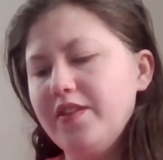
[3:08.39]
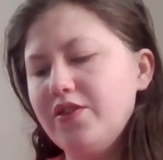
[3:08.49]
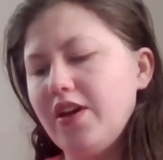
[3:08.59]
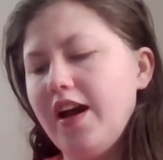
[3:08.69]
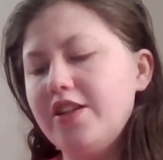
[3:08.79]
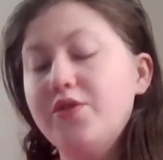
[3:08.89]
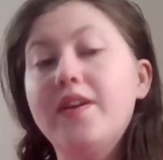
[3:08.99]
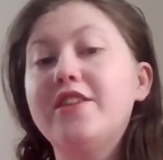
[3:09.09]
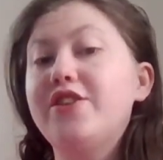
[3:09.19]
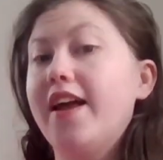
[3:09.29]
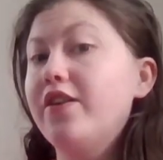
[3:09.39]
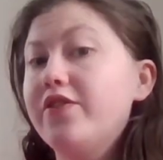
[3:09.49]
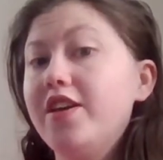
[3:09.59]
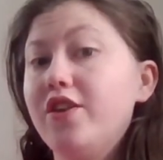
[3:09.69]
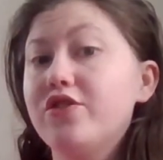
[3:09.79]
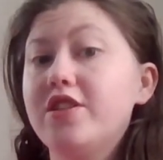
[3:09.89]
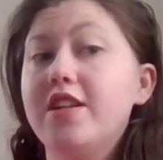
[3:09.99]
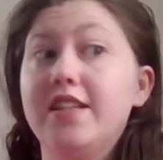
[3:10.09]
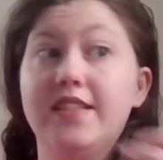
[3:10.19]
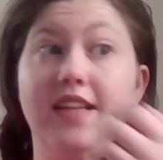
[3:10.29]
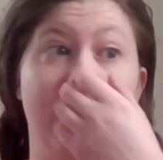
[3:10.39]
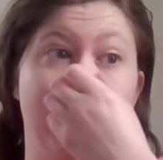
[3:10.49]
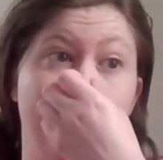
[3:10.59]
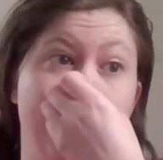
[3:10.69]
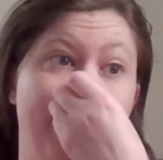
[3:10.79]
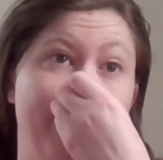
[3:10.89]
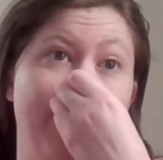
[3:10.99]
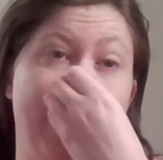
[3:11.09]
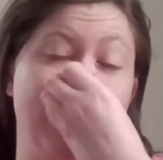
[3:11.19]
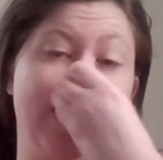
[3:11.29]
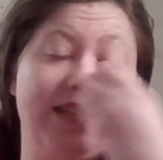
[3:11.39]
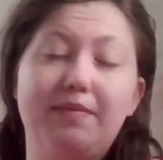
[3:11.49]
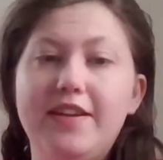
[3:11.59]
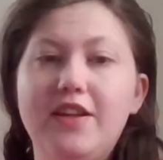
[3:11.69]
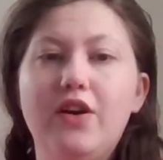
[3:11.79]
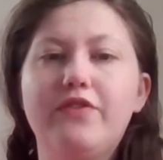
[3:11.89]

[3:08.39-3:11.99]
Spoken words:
So I also read The Shadow of Kyoshi, because as you guys might know,